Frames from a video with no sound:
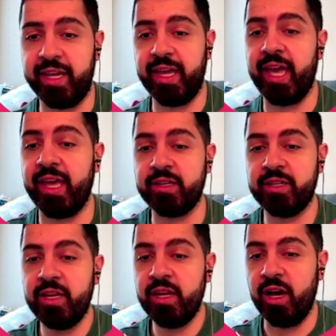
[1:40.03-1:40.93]
And
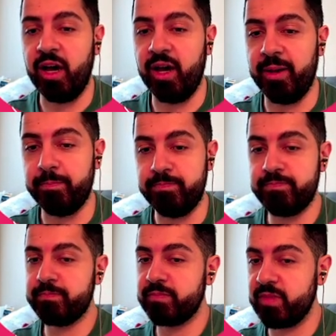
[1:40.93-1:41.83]

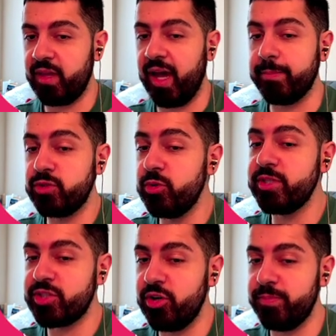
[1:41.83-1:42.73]
I'm doing
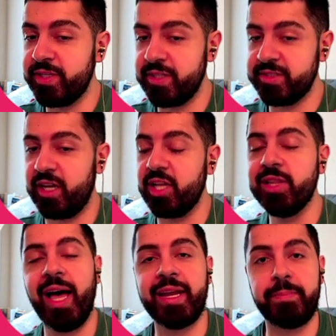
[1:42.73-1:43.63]
so because a
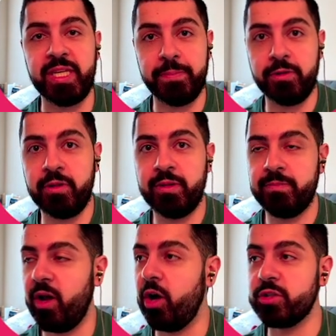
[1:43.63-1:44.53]
lot of people
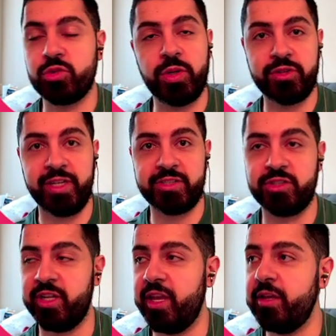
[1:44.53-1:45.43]
on Twitter
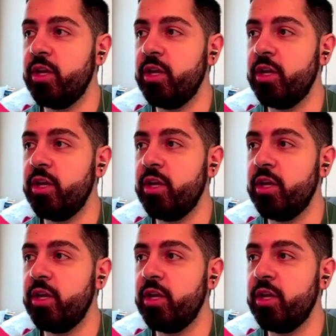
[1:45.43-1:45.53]
yesterday